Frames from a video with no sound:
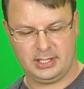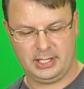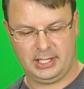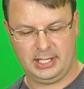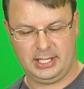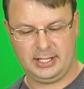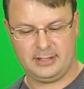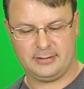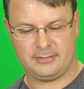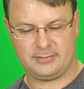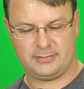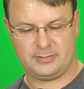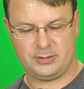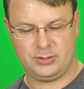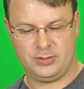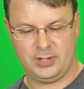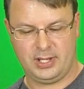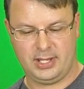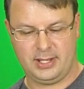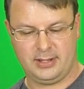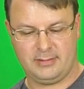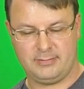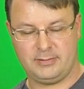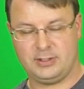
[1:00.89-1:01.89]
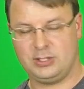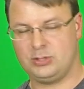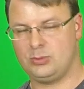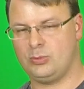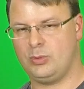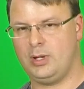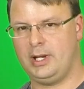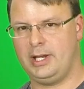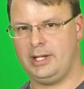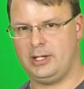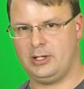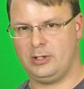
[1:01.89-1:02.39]
if you have these
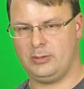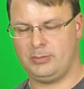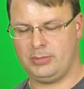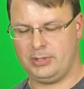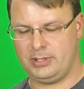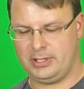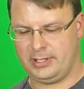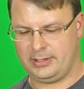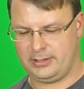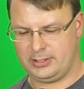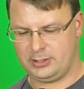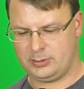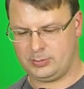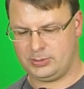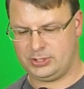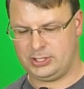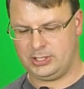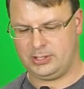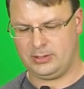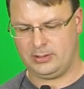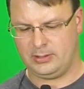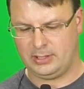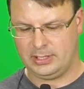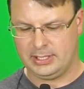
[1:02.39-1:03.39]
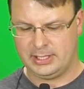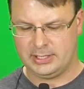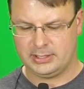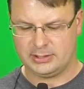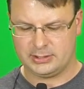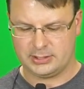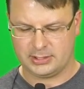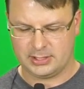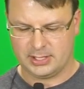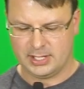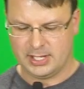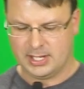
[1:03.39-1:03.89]
wide open. Now this particular
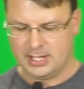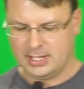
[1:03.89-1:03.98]
lens